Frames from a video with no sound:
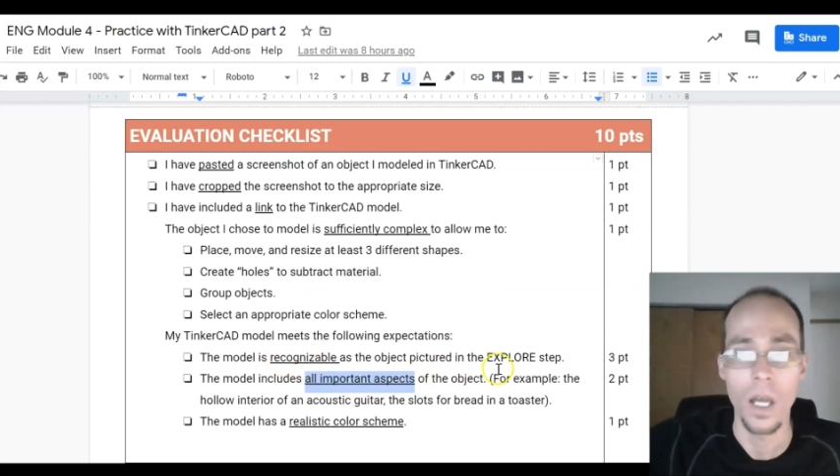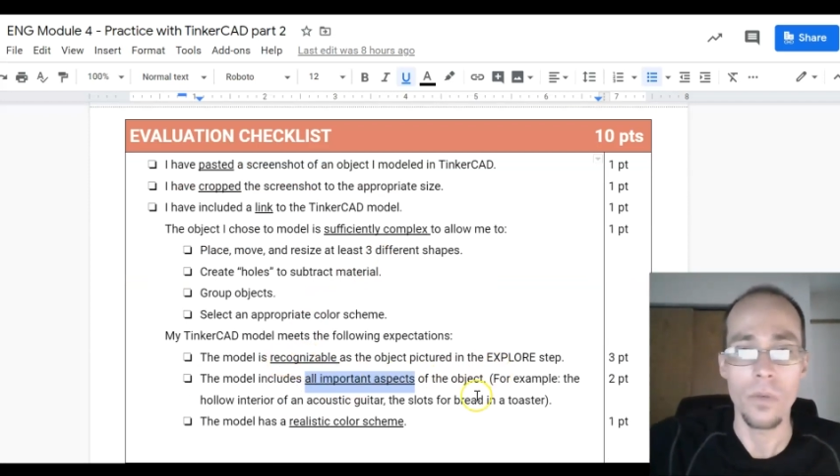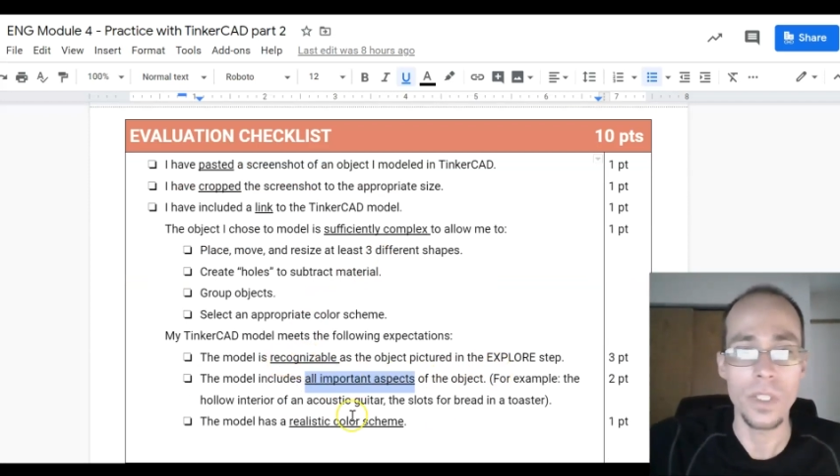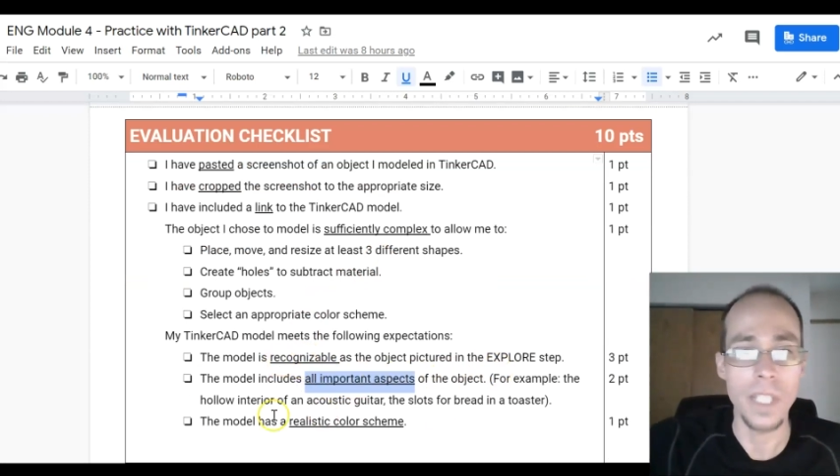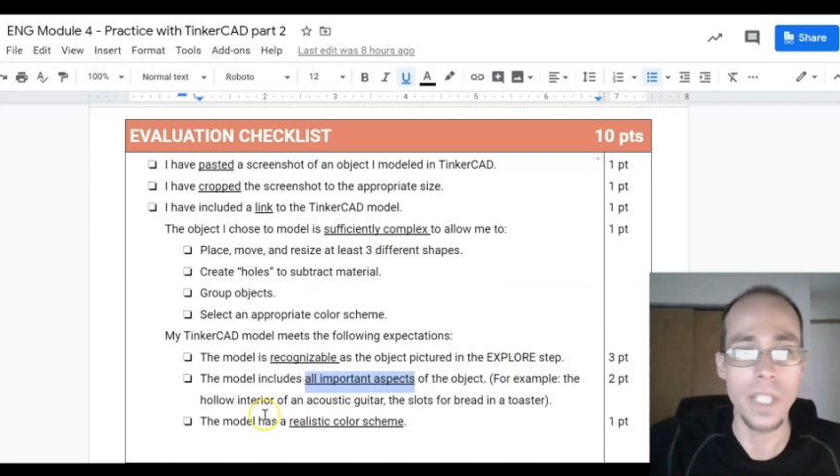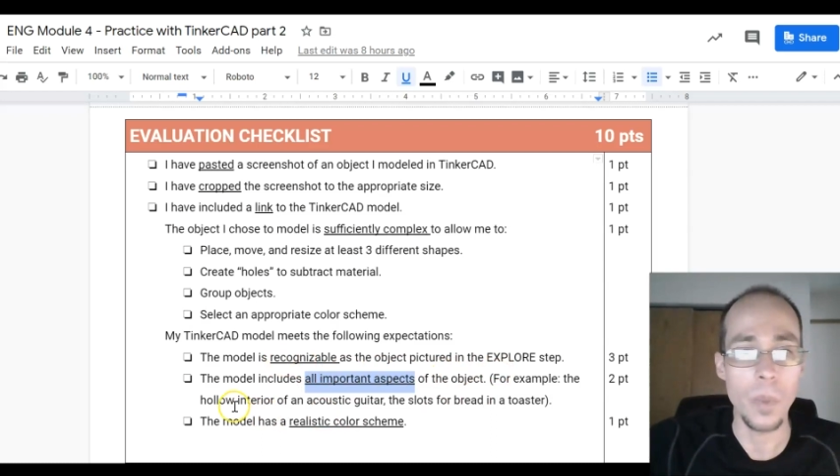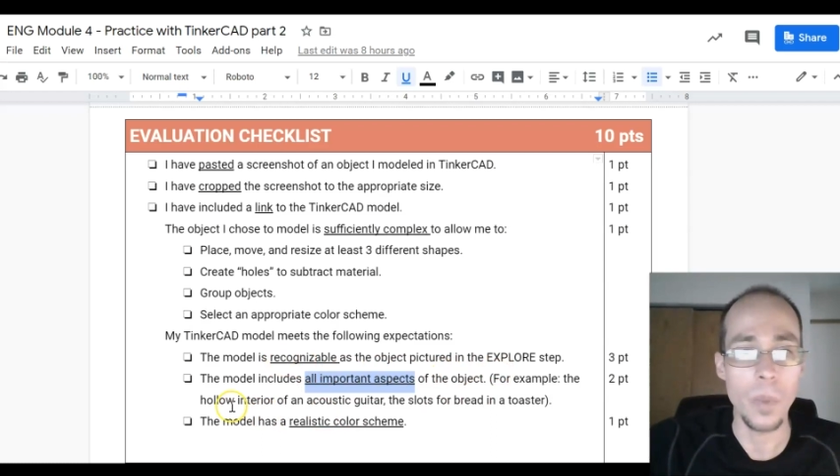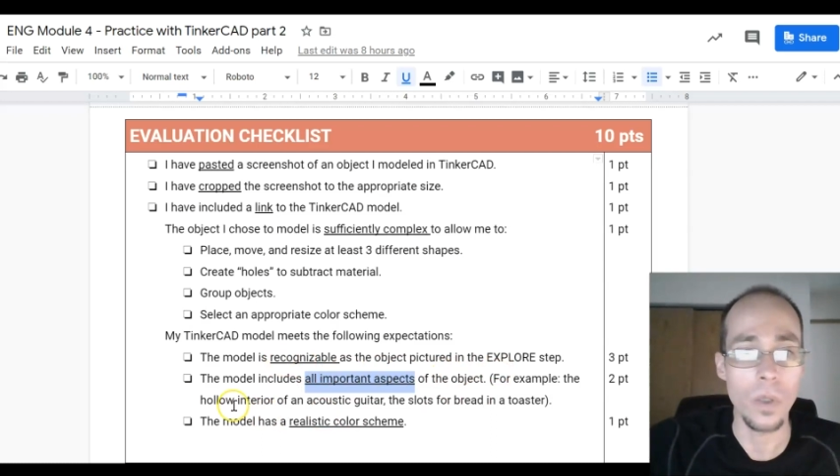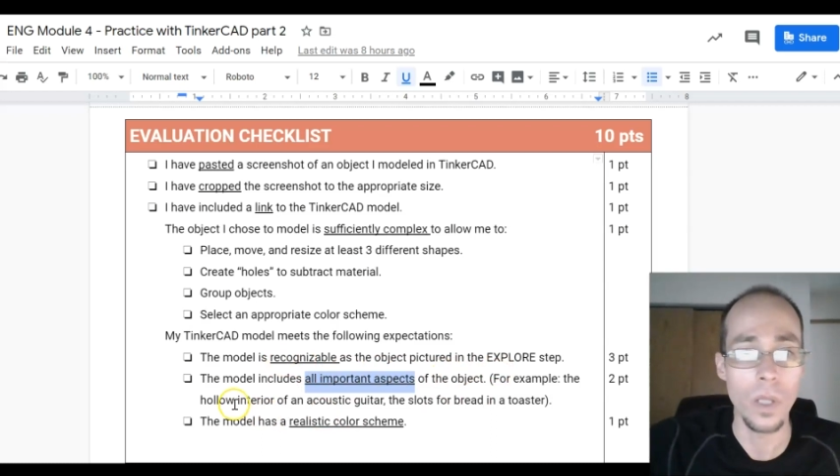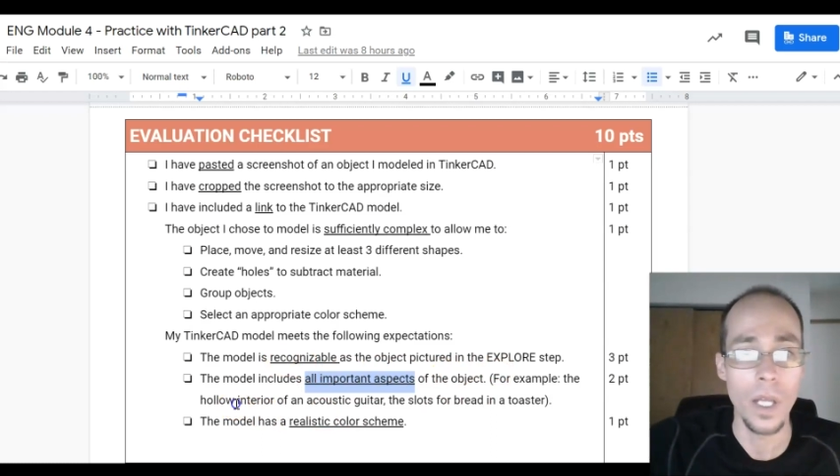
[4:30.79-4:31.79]
For
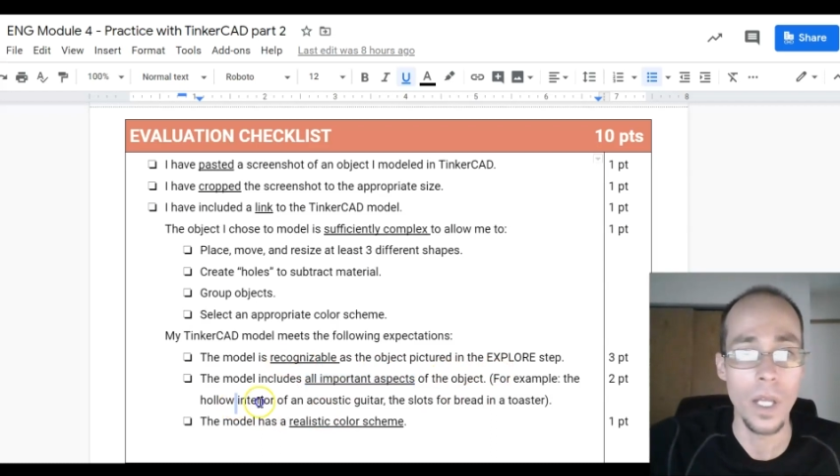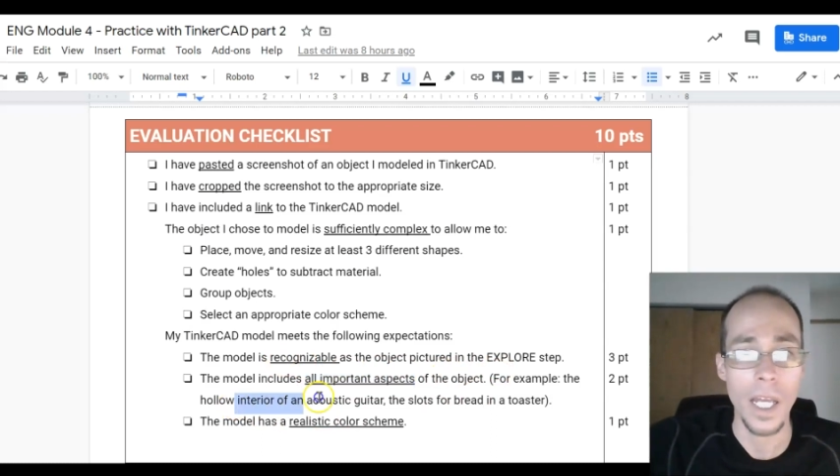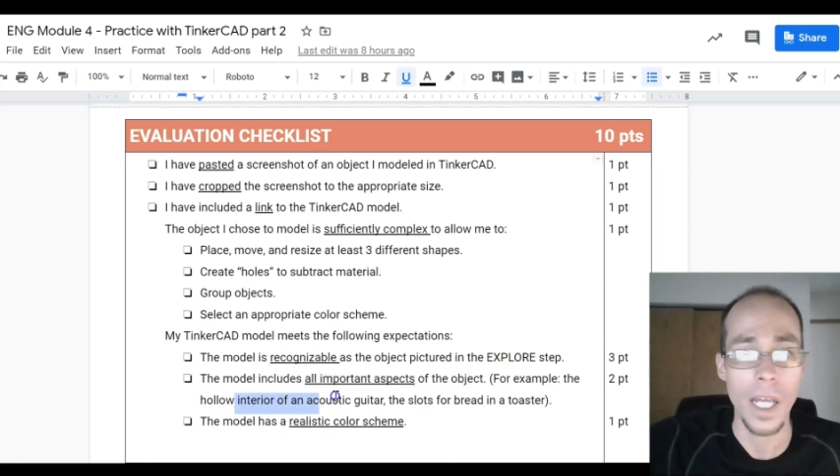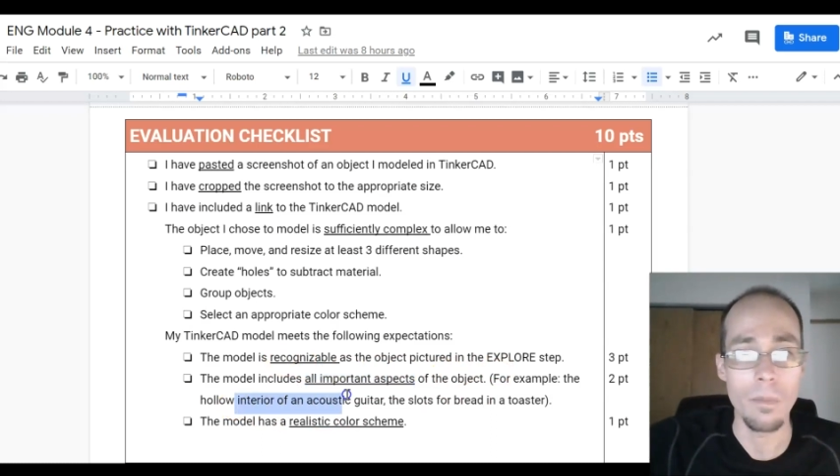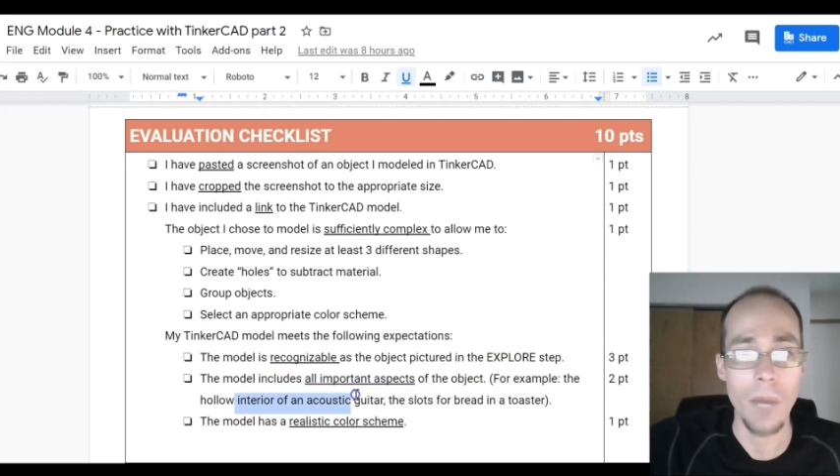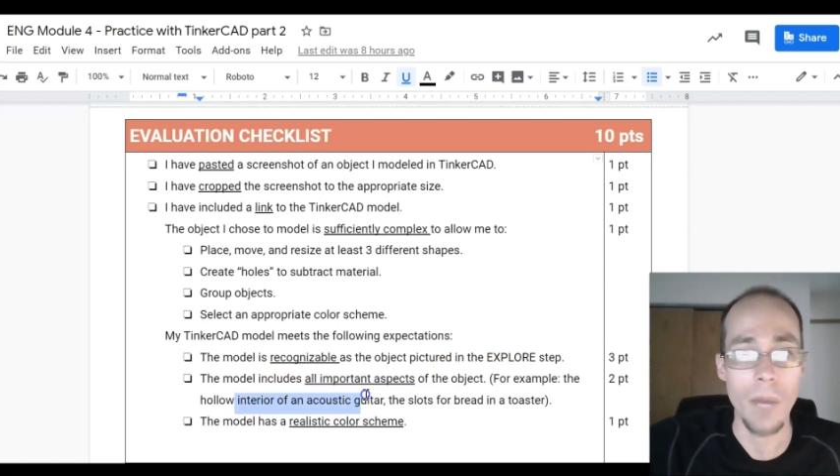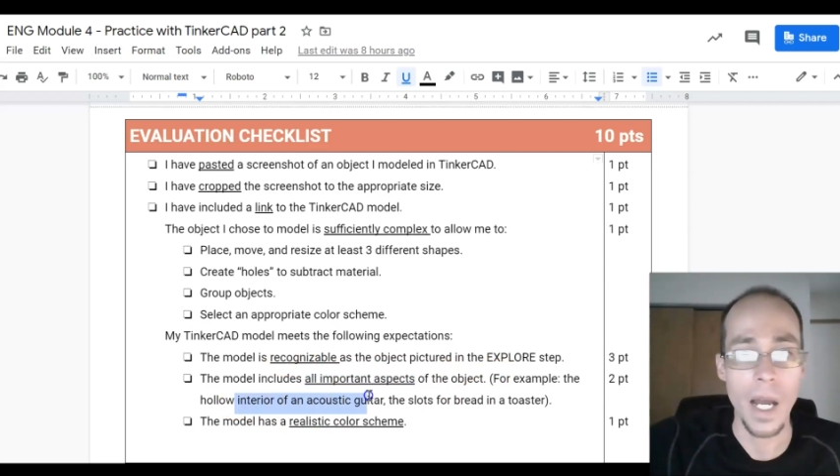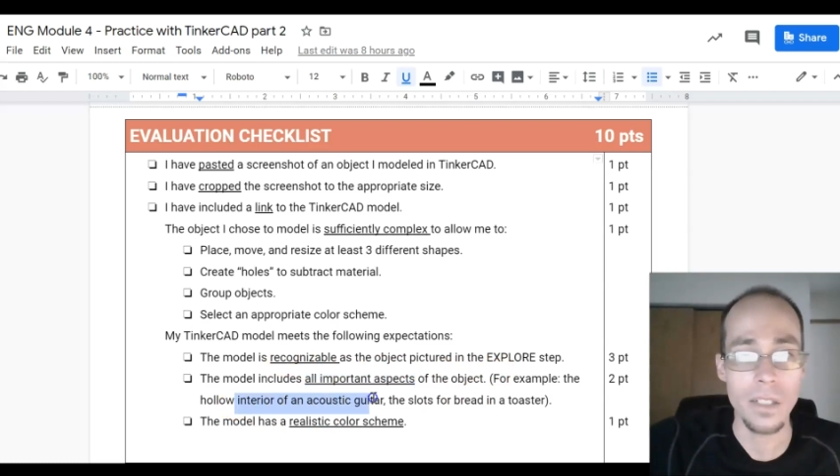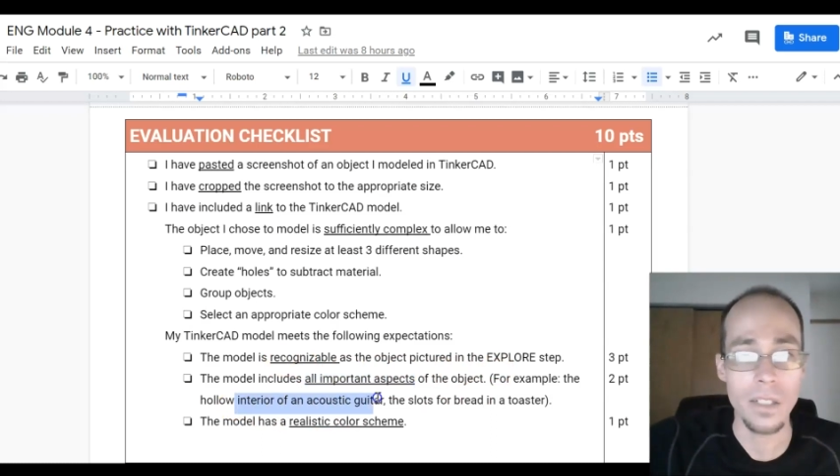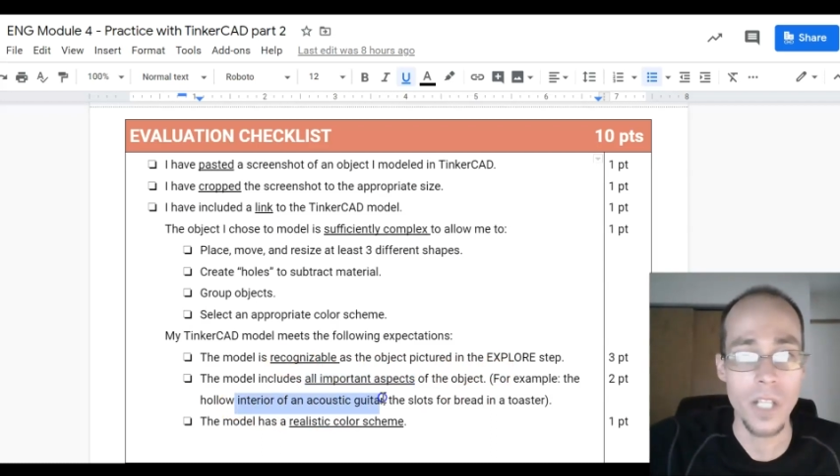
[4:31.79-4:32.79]
example, in my
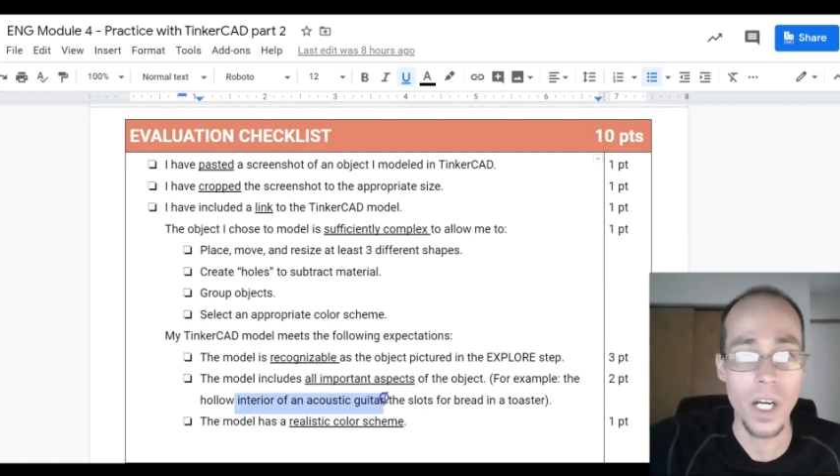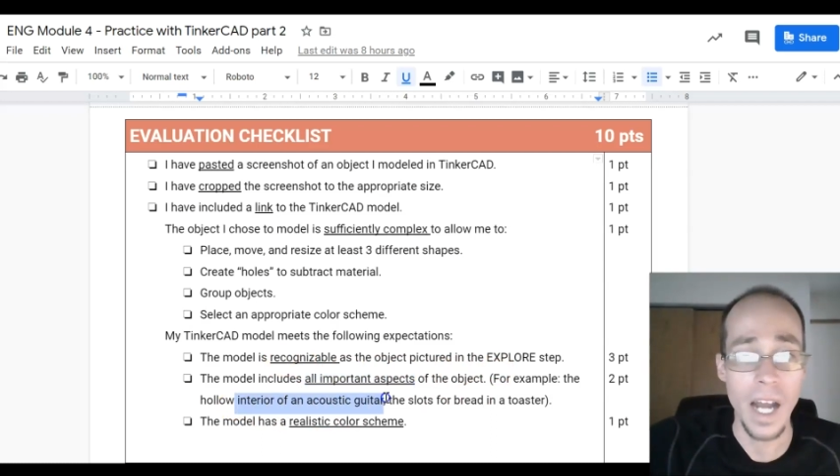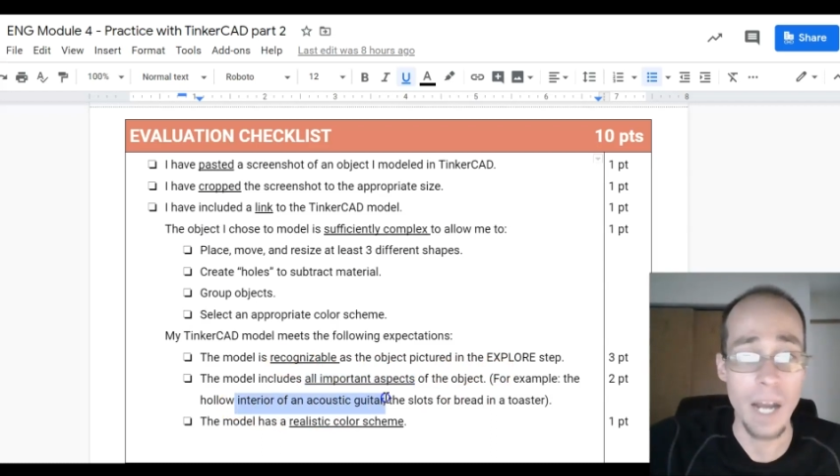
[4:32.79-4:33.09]
guitar,